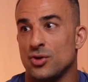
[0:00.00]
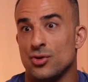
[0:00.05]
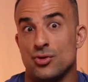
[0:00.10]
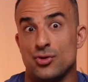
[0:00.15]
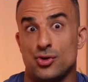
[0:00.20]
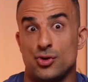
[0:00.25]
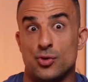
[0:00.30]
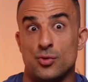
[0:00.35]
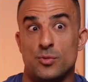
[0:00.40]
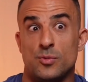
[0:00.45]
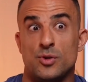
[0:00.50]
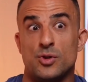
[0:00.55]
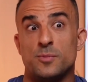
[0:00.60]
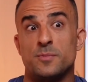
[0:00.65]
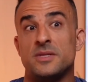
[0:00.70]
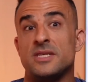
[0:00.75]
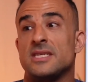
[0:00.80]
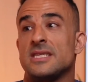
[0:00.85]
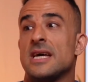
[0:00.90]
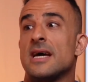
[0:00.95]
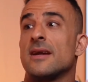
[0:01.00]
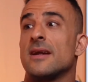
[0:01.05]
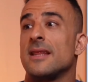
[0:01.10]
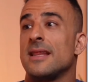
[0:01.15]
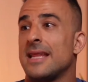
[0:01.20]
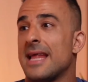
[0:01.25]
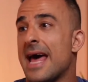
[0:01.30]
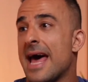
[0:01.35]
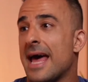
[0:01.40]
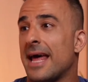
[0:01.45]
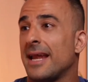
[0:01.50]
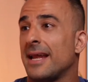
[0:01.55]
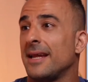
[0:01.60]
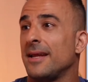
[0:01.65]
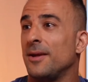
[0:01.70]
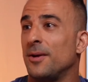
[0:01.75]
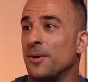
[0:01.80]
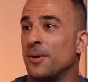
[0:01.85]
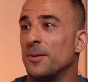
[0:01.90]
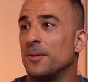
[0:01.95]
To miss out on that.
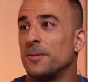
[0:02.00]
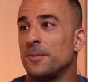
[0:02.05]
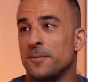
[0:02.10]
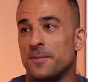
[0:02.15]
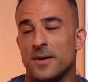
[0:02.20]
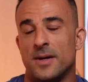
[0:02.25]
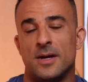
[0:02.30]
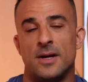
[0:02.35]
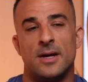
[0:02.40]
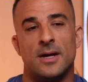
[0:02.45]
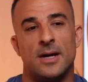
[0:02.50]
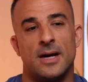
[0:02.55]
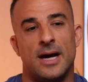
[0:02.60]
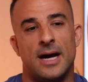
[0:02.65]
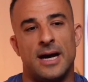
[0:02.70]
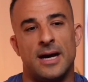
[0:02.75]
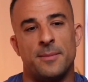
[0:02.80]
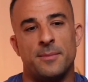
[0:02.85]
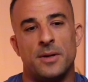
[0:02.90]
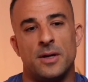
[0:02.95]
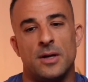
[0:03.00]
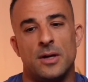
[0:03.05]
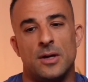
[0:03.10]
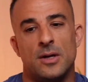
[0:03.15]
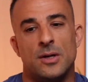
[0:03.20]
Um,